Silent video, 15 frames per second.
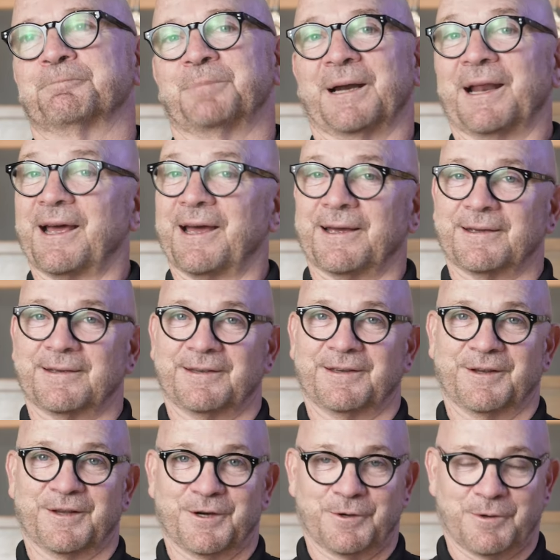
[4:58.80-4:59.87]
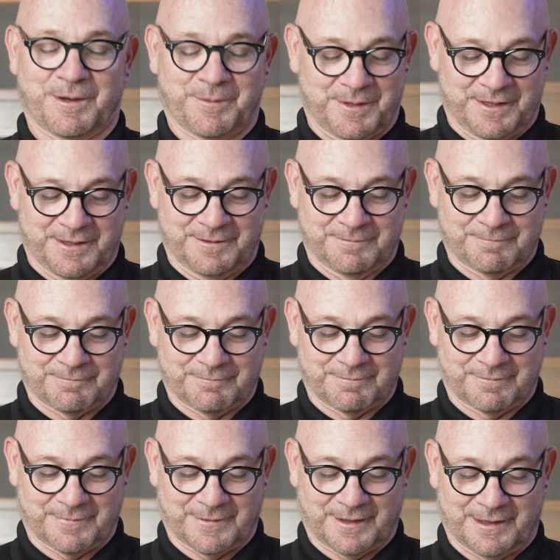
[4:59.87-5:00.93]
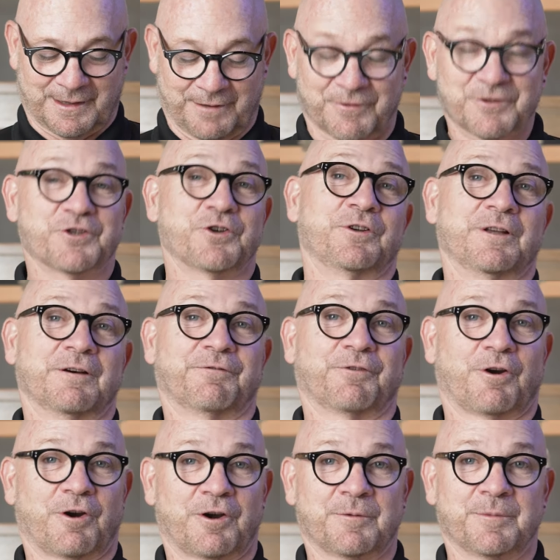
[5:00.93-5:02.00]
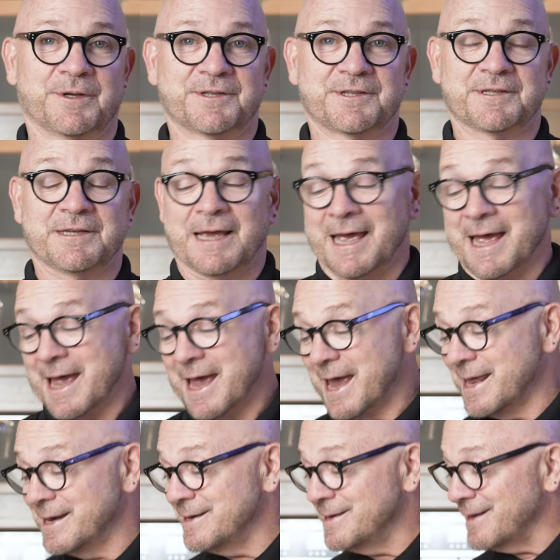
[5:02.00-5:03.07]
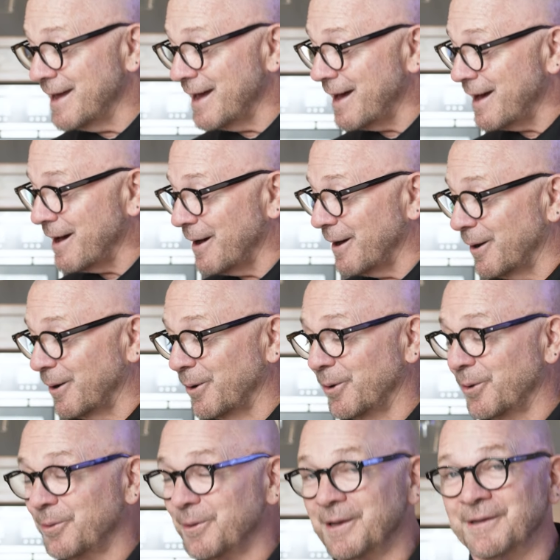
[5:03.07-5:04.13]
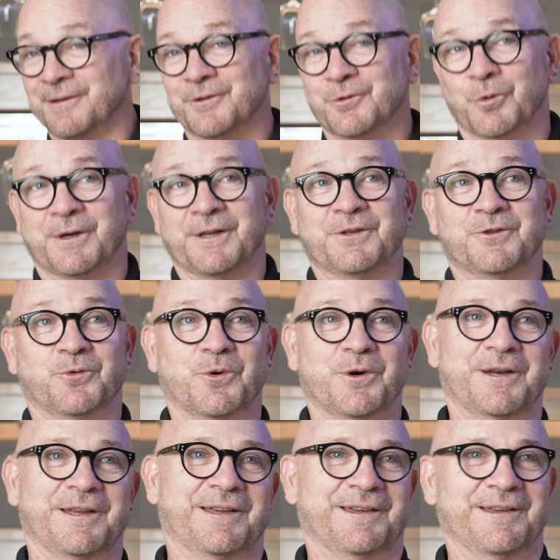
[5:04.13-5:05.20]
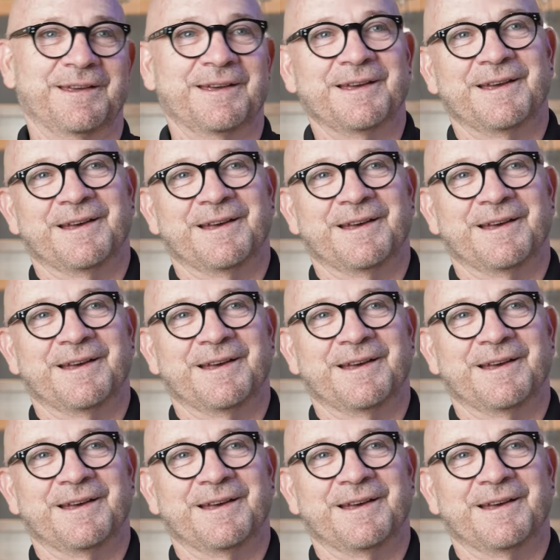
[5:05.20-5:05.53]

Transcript: But hey, you know, I mean, if it's good enough for Artemis, and now in 2020,